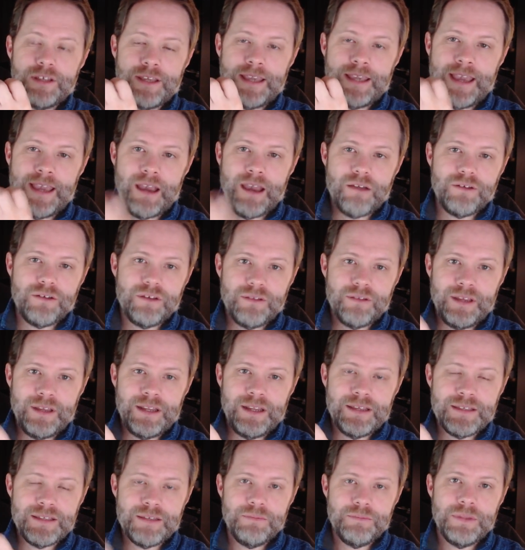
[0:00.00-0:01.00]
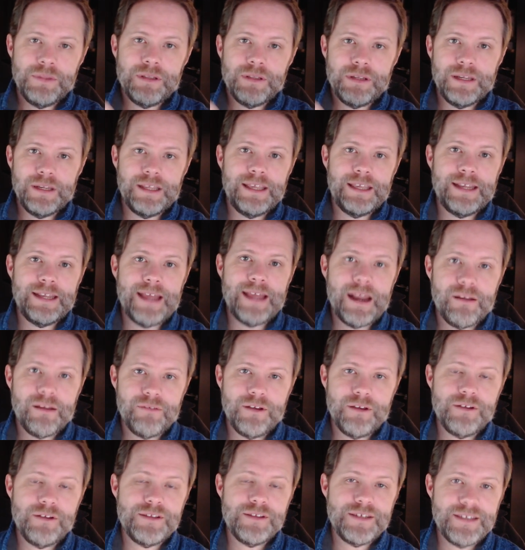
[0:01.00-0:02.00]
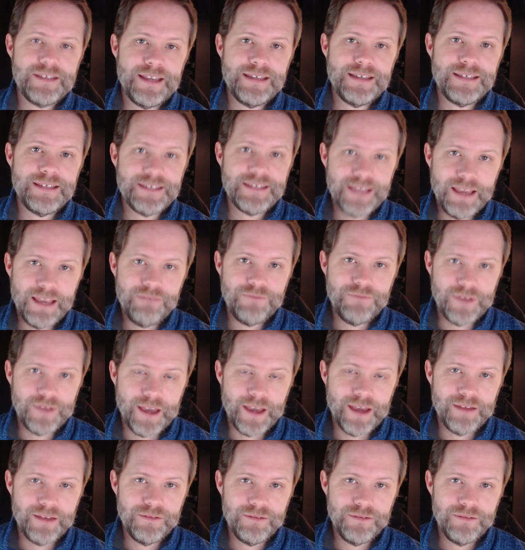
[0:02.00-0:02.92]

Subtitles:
calculate its ability to get out of there and stay safe yet.